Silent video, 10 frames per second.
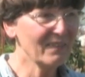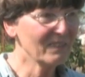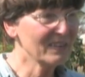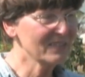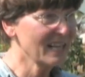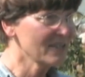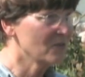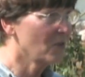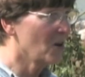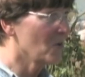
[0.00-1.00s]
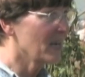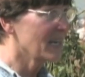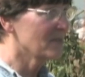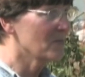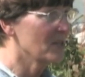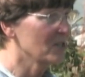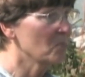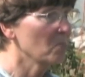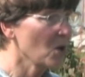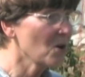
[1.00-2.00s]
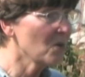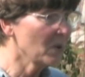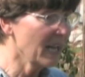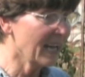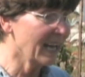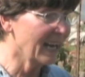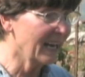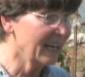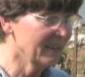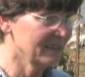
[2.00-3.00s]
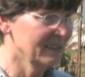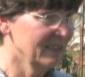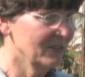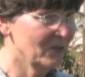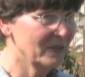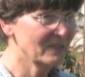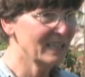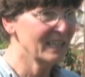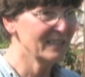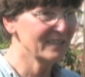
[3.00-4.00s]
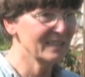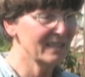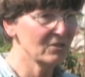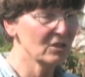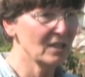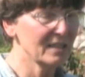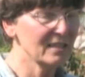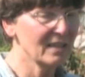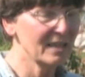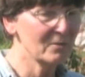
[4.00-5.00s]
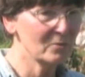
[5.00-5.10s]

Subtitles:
because last fall we had some things blow away. We were out here at 11 o'clock at night